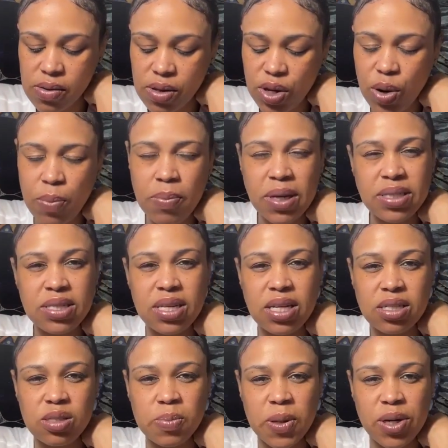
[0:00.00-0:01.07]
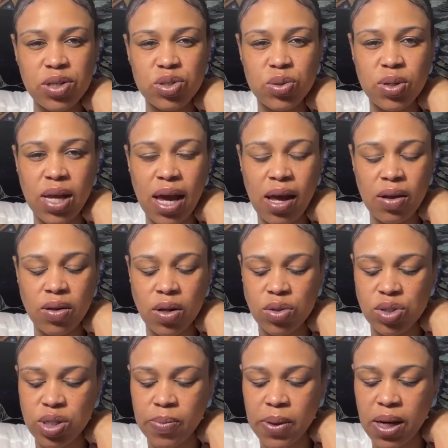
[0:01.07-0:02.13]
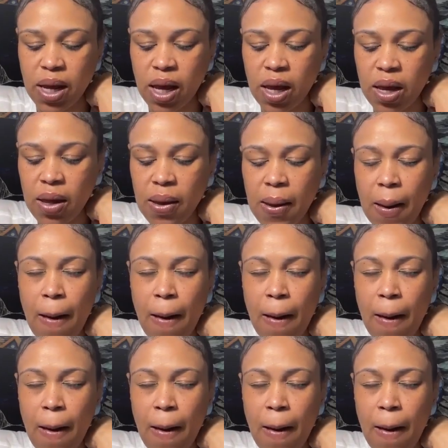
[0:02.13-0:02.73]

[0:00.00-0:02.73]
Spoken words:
you're missing a spiritual download, Gemini.